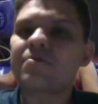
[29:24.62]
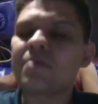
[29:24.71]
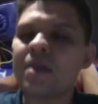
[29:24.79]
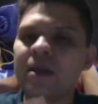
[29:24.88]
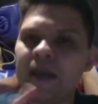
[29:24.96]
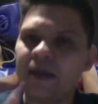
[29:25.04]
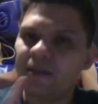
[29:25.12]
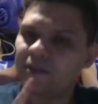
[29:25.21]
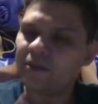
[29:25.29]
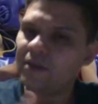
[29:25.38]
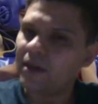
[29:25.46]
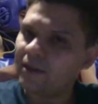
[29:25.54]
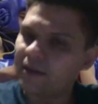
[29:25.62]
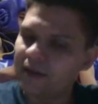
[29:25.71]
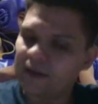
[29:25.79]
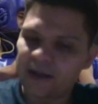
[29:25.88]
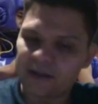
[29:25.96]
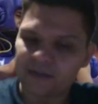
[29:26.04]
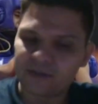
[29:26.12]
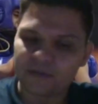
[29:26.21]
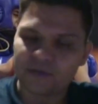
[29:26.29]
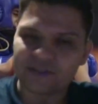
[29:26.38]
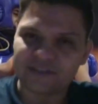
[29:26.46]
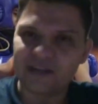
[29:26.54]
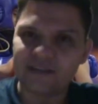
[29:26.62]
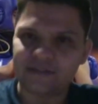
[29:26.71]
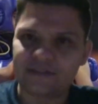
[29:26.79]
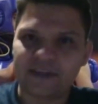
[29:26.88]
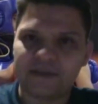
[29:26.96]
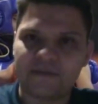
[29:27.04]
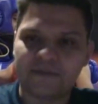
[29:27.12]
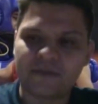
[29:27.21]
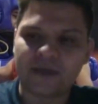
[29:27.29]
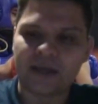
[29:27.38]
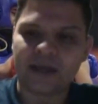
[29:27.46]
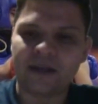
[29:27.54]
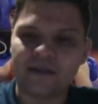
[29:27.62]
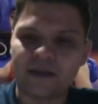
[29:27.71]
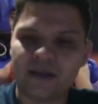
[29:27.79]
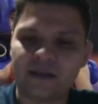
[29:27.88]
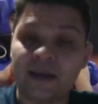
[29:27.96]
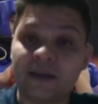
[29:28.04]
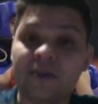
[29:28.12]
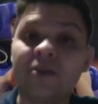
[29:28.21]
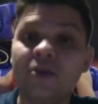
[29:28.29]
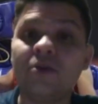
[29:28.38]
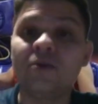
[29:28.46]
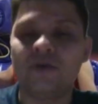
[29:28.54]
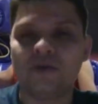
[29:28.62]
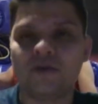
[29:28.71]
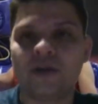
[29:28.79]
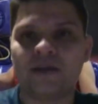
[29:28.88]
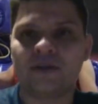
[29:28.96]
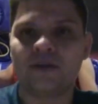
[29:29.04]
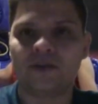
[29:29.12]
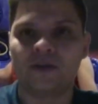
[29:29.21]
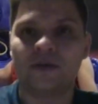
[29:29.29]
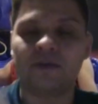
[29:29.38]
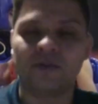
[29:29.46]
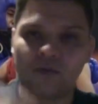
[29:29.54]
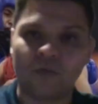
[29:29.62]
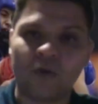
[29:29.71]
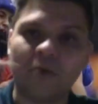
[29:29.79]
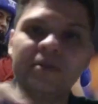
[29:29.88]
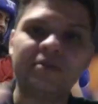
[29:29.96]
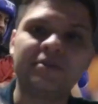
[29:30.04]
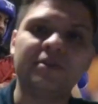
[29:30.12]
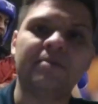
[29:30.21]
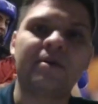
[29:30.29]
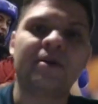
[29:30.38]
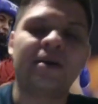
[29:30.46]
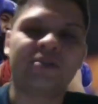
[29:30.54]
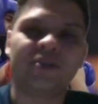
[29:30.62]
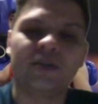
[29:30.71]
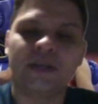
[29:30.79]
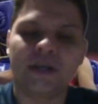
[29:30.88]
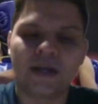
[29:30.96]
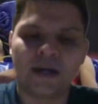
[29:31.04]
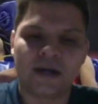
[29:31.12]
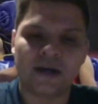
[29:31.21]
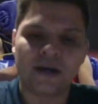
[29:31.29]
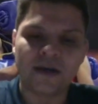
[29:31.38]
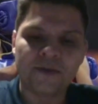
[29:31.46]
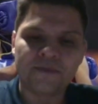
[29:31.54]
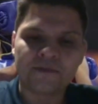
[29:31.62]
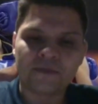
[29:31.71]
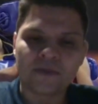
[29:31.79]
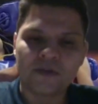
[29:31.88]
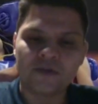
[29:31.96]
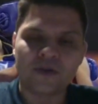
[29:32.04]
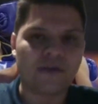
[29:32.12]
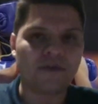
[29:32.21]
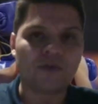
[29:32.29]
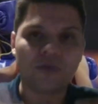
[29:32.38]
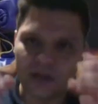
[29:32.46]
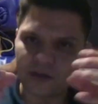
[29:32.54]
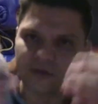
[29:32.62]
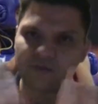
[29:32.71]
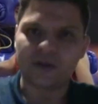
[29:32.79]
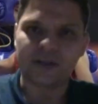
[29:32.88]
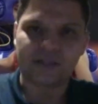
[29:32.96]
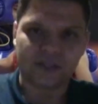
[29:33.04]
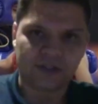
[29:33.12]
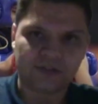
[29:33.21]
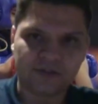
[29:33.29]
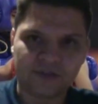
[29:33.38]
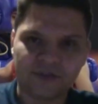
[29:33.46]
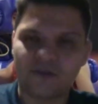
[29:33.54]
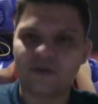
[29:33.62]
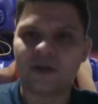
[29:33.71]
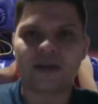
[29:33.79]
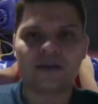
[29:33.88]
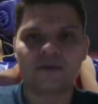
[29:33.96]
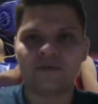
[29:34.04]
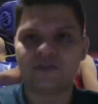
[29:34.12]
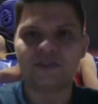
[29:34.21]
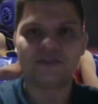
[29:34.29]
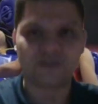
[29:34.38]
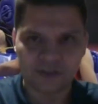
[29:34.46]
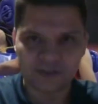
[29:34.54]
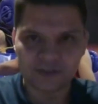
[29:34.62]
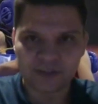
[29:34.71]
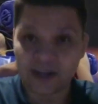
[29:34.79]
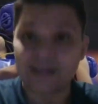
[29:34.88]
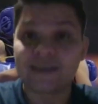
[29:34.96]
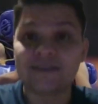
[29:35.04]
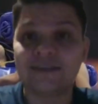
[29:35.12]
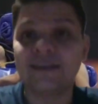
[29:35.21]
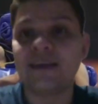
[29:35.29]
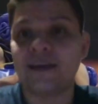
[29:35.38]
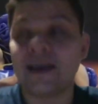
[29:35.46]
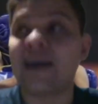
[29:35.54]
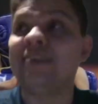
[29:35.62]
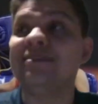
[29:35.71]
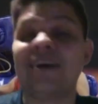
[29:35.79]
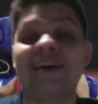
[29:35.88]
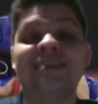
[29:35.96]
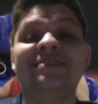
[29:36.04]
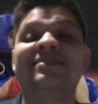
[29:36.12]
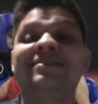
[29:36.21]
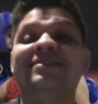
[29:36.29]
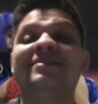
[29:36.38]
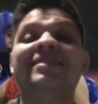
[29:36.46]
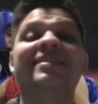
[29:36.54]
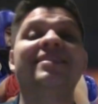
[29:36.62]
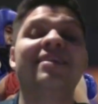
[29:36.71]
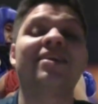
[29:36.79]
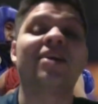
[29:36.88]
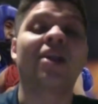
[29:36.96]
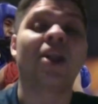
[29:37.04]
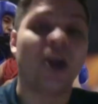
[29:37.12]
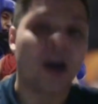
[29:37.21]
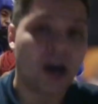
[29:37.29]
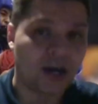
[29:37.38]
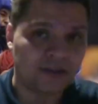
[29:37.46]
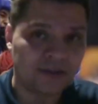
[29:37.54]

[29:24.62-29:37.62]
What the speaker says: And and like the Brazilian team, and like like the woman team, actually, you have a really good relation. Like sisters, and I can see that. I see that a lot.